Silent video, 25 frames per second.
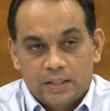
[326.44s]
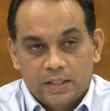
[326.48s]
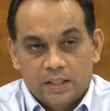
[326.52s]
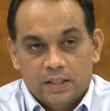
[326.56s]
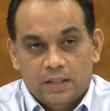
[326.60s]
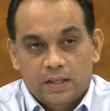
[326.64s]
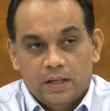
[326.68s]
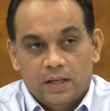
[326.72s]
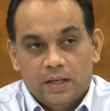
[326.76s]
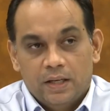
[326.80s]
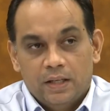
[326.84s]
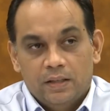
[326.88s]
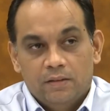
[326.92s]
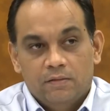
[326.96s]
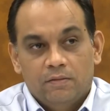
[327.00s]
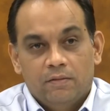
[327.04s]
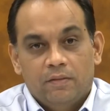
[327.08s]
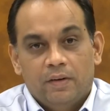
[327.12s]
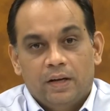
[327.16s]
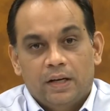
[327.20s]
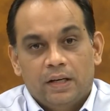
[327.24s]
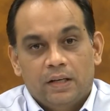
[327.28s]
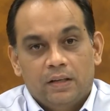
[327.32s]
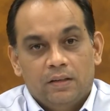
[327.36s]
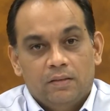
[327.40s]
it,
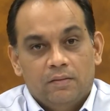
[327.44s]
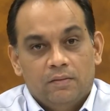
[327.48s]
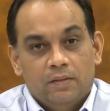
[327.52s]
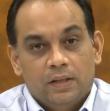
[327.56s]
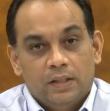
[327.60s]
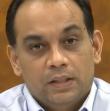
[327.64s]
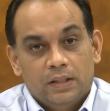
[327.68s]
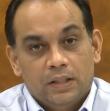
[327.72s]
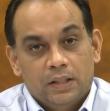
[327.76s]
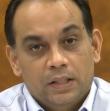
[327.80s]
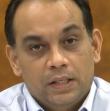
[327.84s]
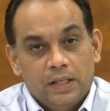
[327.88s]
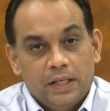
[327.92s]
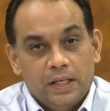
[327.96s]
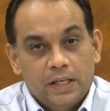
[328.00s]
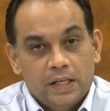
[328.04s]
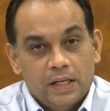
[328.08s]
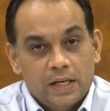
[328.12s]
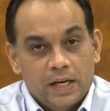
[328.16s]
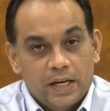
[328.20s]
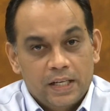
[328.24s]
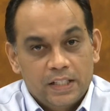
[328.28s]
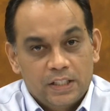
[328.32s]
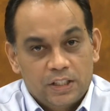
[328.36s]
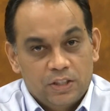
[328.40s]
when the
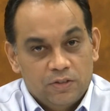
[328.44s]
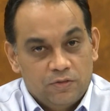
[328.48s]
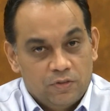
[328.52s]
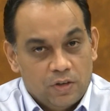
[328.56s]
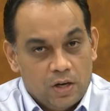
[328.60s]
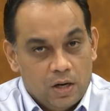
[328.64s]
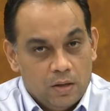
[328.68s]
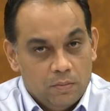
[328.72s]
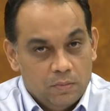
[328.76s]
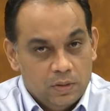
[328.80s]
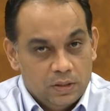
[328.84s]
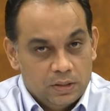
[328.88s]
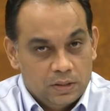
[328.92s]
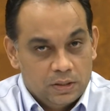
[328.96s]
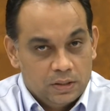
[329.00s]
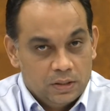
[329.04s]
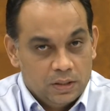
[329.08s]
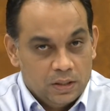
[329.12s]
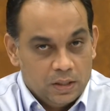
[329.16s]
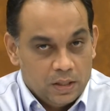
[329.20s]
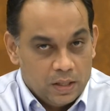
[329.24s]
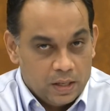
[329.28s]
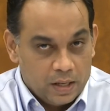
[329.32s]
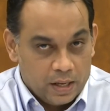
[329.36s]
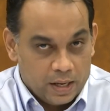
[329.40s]
linearized form is
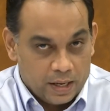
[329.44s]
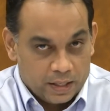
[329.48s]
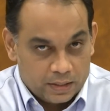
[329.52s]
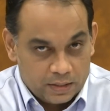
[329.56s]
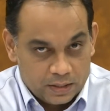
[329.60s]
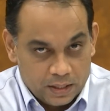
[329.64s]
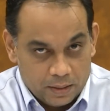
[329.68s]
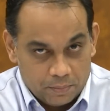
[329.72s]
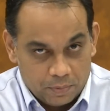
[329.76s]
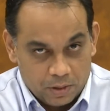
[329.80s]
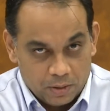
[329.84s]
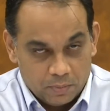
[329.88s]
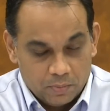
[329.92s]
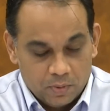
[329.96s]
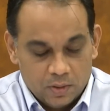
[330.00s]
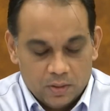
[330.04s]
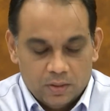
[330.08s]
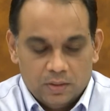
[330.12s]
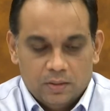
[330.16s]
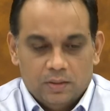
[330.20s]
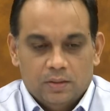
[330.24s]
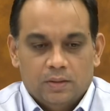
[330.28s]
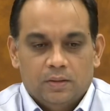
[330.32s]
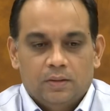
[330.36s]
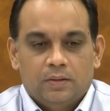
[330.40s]
acceptable,
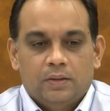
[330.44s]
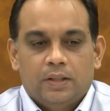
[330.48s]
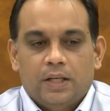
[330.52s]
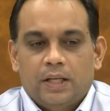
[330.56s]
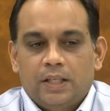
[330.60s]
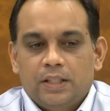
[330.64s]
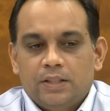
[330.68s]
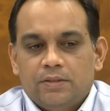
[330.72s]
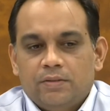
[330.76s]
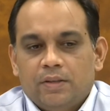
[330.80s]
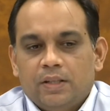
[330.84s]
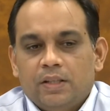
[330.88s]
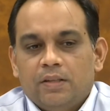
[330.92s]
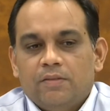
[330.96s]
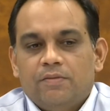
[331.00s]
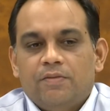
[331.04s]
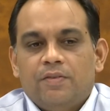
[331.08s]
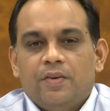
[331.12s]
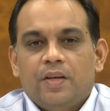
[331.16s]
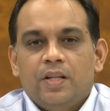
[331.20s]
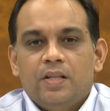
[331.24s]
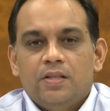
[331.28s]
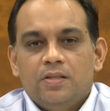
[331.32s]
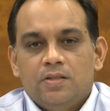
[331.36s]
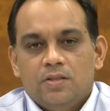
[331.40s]
that is when the
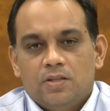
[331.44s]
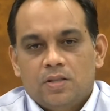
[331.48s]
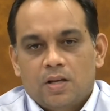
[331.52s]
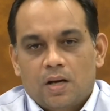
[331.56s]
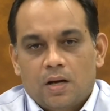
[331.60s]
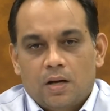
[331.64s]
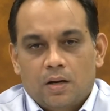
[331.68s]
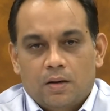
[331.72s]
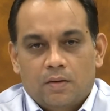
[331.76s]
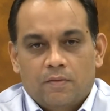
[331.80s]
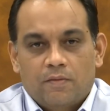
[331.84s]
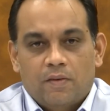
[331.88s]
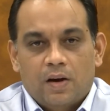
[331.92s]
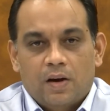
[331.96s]
fins are